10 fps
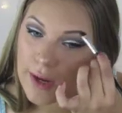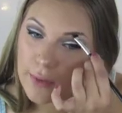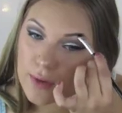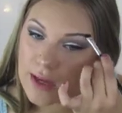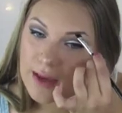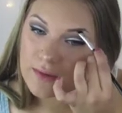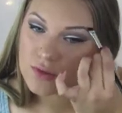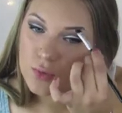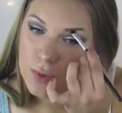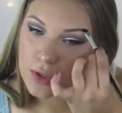right when I have
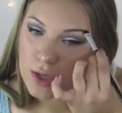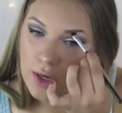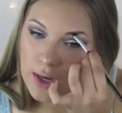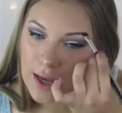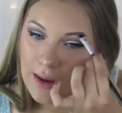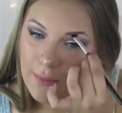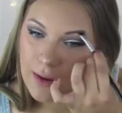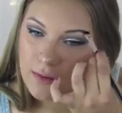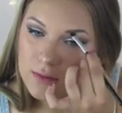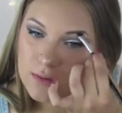super dark
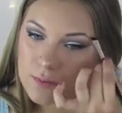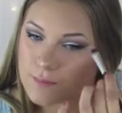eyebrows.